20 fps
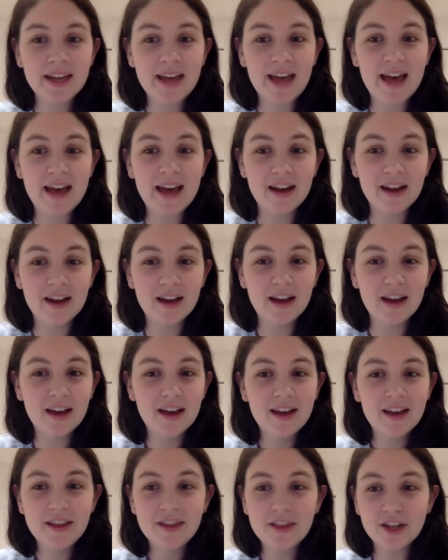get
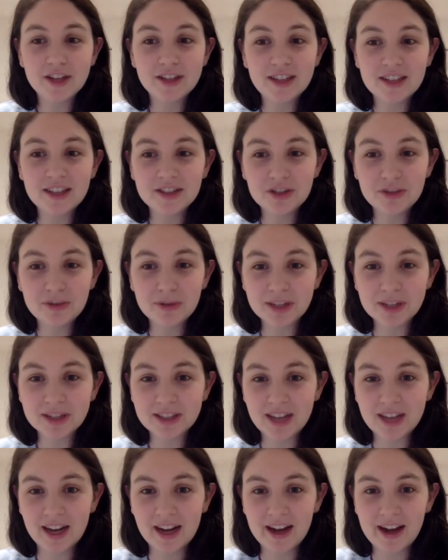their dental work
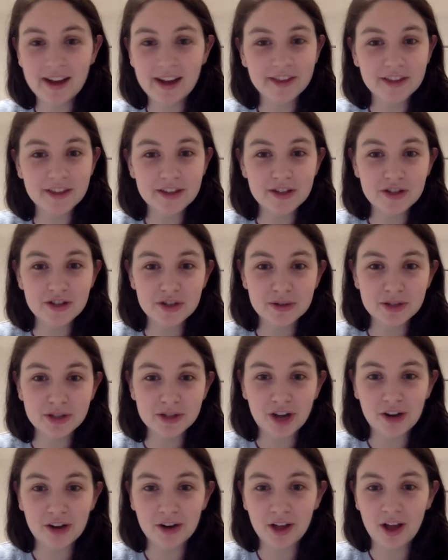done at the Jewish
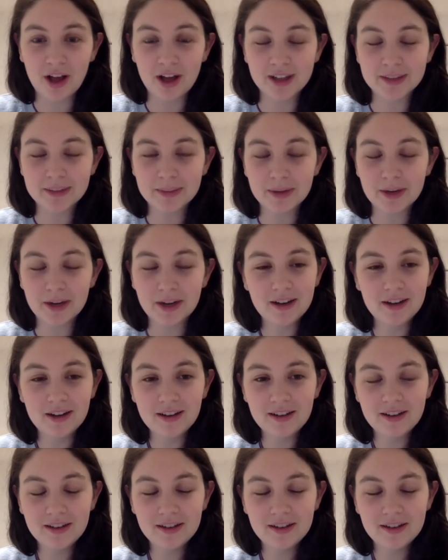General Hospital?